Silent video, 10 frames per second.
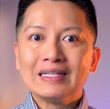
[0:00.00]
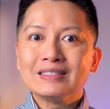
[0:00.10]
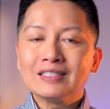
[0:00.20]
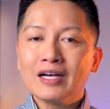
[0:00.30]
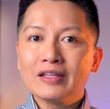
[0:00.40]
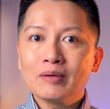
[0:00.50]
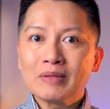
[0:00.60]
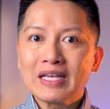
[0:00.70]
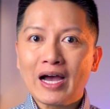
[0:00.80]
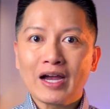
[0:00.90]
Tell them
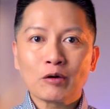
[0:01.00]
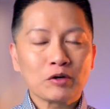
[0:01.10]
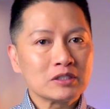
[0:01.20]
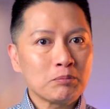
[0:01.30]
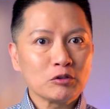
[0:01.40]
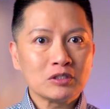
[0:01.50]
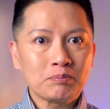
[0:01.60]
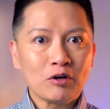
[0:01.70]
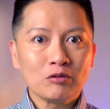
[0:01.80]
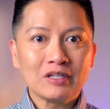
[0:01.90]
the IRS
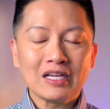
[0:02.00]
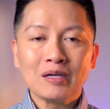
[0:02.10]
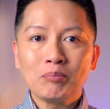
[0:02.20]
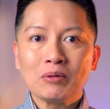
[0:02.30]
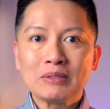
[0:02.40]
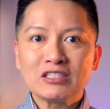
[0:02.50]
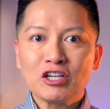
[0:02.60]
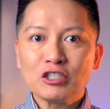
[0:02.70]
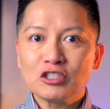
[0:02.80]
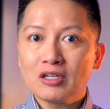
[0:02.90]
postponed
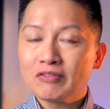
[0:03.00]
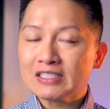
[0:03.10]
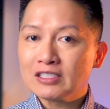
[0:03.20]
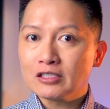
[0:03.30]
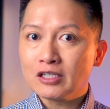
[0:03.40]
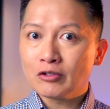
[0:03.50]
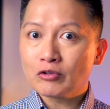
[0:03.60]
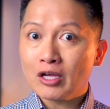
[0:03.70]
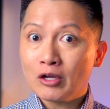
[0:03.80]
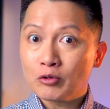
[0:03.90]
implementation of the
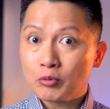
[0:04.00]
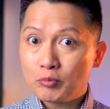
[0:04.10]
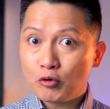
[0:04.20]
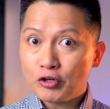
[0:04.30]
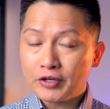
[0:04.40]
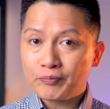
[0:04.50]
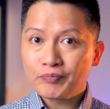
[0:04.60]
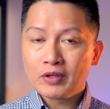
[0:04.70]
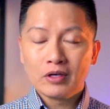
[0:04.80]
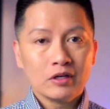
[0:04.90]
$600 reporting.
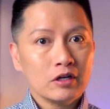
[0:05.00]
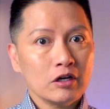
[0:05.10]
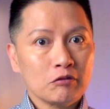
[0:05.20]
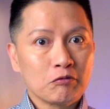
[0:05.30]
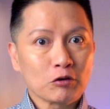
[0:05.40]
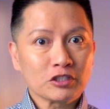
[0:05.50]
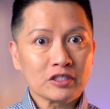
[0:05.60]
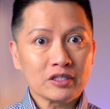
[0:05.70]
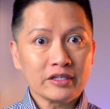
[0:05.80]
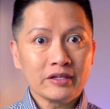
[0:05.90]

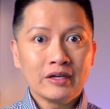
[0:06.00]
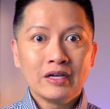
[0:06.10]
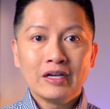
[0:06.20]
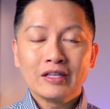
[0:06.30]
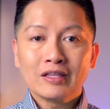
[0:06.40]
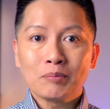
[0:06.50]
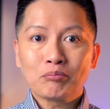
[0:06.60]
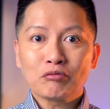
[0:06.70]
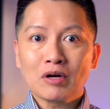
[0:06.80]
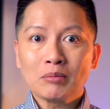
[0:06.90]
Unfortunately, they'll
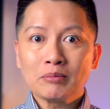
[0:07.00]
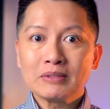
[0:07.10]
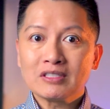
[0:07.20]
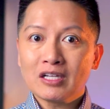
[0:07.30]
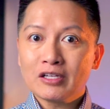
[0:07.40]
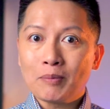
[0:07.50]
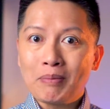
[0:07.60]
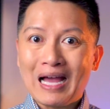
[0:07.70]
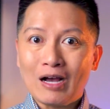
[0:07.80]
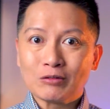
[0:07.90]
probably tell you to
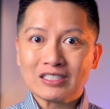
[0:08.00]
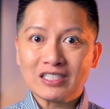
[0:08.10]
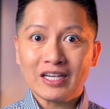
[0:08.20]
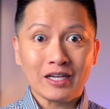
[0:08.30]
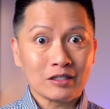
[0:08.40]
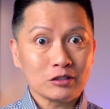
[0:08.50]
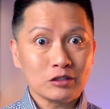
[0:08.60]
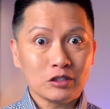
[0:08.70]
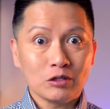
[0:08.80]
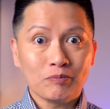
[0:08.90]
pound sand,
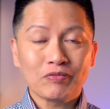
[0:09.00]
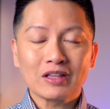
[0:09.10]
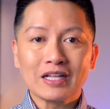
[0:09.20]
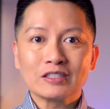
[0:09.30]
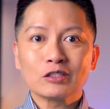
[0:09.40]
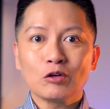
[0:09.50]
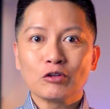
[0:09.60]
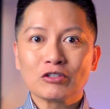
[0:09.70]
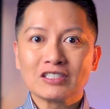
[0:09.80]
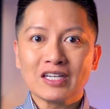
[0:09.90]
so let's go to
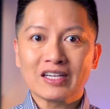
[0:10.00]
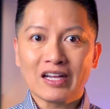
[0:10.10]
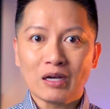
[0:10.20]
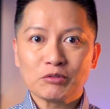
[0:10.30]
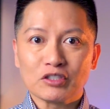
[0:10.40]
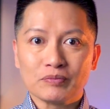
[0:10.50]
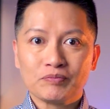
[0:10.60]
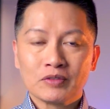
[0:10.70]
your second option.